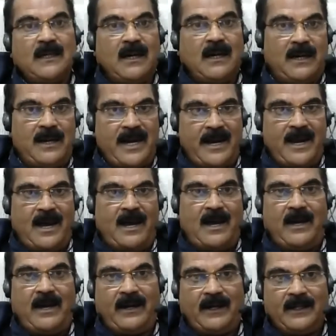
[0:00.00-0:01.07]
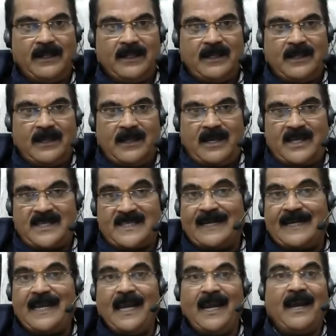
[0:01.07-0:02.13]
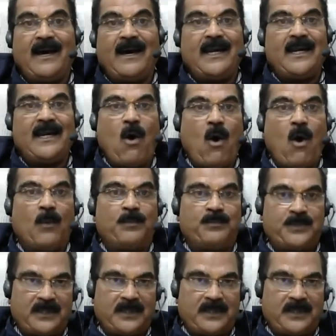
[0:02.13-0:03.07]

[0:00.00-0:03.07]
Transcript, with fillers: A leader is a dealer in hope.